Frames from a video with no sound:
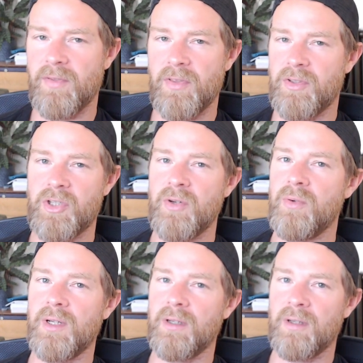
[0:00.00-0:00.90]
the
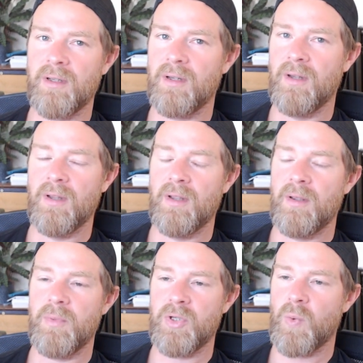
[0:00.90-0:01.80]
tuning
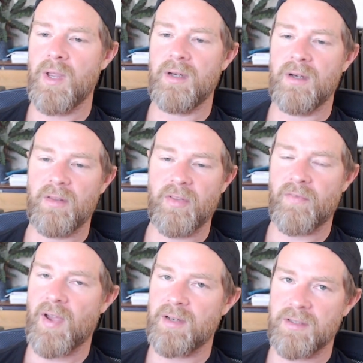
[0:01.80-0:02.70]
between the
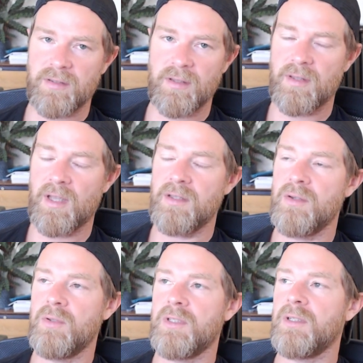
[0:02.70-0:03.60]
fans that they're
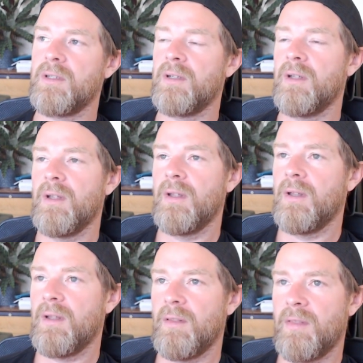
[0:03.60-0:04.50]
using,
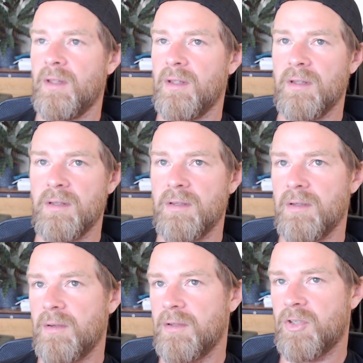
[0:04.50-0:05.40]
the
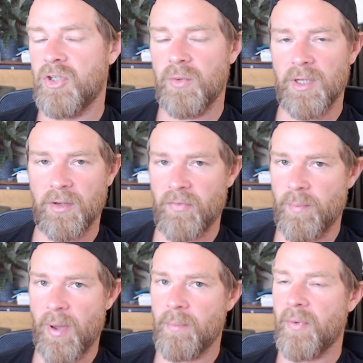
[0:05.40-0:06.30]
tuning of the
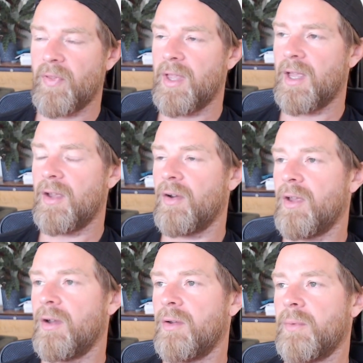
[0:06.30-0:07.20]
pump on the
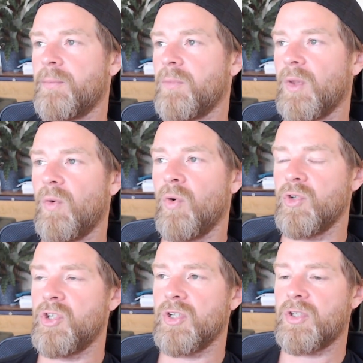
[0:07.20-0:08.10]
AIO, or
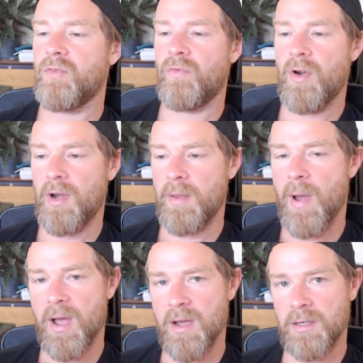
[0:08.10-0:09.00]
just really
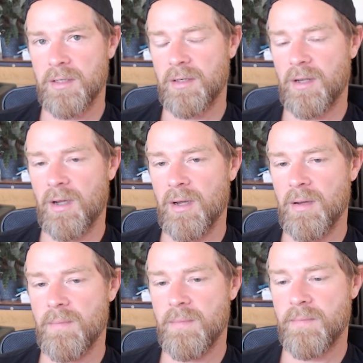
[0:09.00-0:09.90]
bad
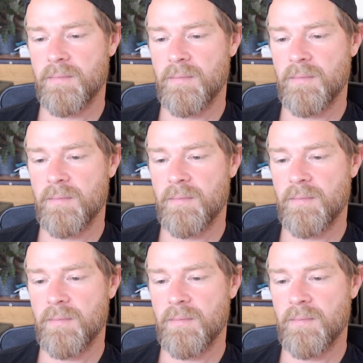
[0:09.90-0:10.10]
kind